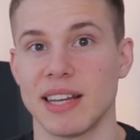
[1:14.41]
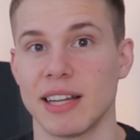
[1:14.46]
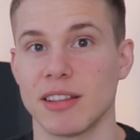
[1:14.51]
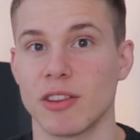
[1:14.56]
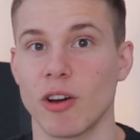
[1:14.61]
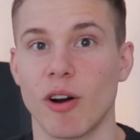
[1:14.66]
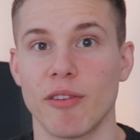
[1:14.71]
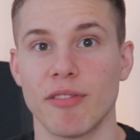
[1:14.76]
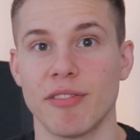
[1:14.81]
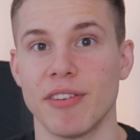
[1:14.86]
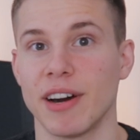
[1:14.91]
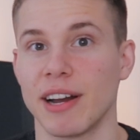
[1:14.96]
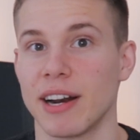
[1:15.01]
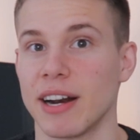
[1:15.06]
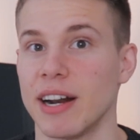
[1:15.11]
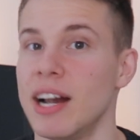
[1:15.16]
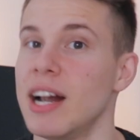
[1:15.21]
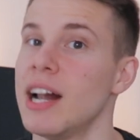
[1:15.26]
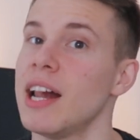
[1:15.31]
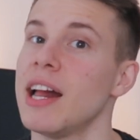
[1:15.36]
that
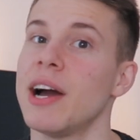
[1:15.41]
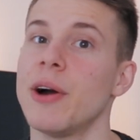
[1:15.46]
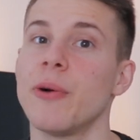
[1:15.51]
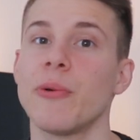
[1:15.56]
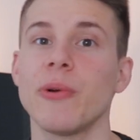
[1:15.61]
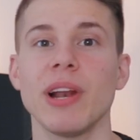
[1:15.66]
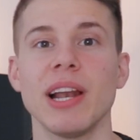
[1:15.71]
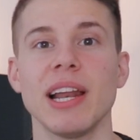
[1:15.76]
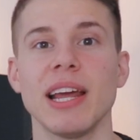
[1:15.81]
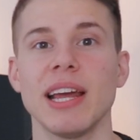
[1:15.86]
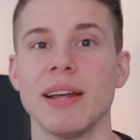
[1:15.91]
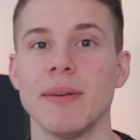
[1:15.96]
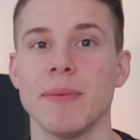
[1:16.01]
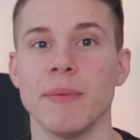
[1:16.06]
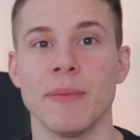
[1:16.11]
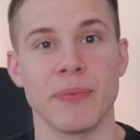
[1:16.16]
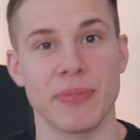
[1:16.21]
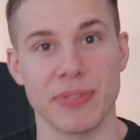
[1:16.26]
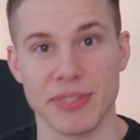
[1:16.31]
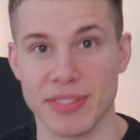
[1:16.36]
offer a really
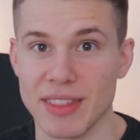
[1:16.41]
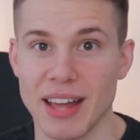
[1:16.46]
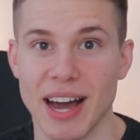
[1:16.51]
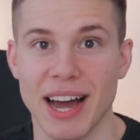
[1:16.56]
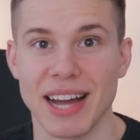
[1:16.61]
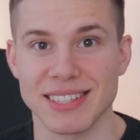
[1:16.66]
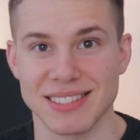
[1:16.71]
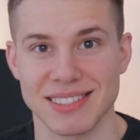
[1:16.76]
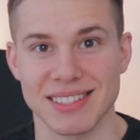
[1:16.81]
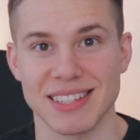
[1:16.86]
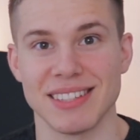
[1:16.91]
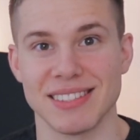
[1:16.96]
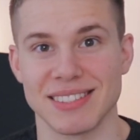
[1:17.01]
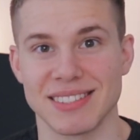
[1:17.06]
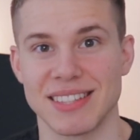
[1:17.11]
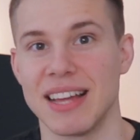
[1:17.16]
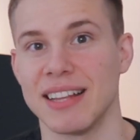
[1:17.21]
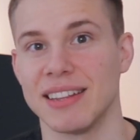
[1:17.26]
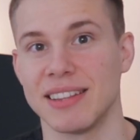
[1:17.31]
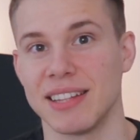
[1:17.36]
nice
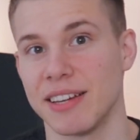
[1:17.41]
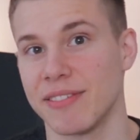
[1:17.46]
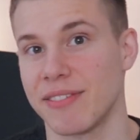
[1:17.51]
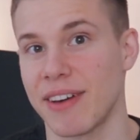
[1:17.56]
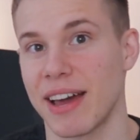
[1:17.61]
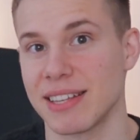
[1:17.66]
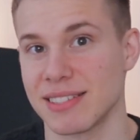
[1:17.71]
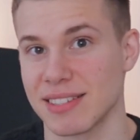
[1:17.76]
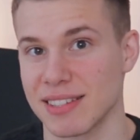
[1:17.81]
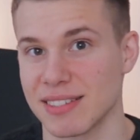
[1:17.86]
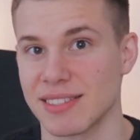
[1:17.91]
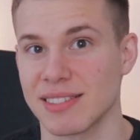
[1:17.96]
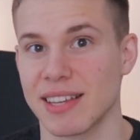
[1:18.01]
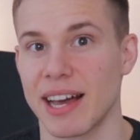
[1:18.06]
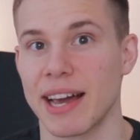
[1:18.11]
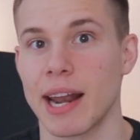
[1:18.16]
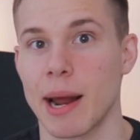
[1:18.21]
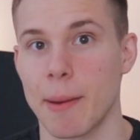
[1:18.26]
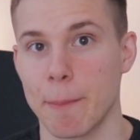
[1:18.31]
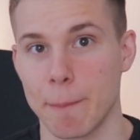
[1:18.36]
incentive as a
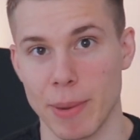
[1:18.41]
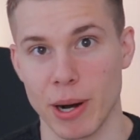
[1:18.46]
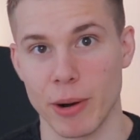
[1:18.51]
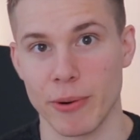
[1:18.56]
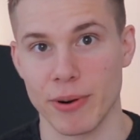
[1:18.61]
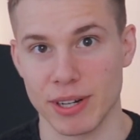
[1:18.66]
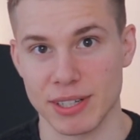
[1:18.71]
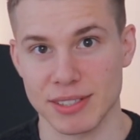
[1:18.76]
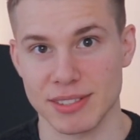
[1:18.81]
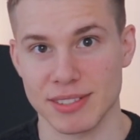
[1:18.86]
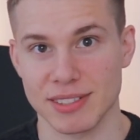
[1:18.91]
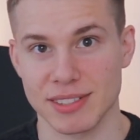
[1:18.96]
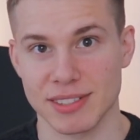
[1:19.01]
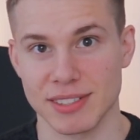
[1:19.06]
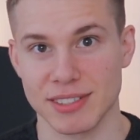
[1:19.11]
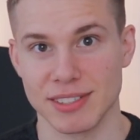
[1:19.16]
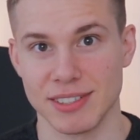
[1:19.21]
sign-up bonus.